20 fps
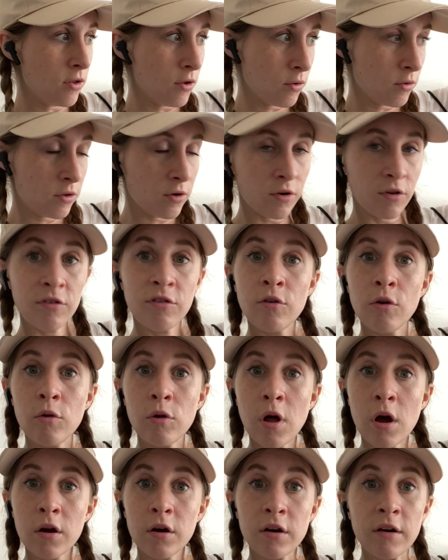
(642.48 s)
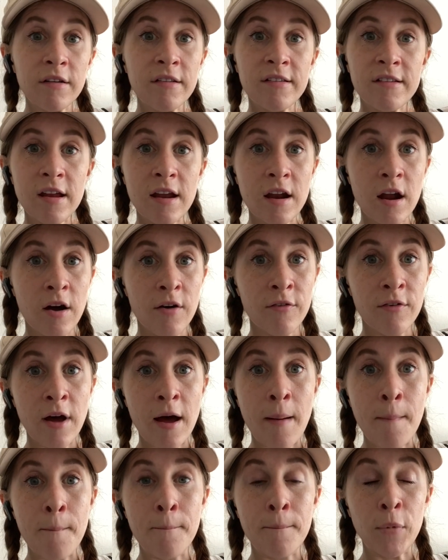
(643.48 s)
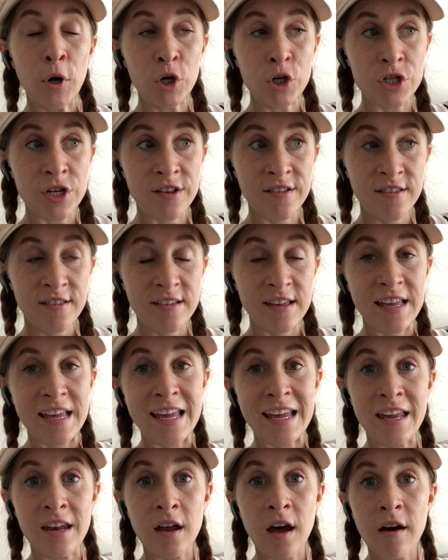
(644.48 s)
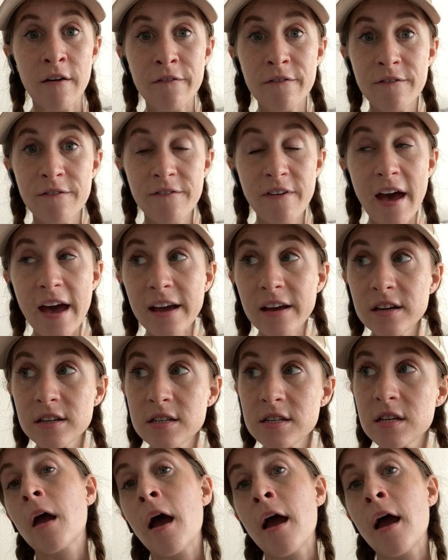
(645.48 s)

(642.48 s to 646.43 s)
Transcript: though there is no longer a state of emergency in effect,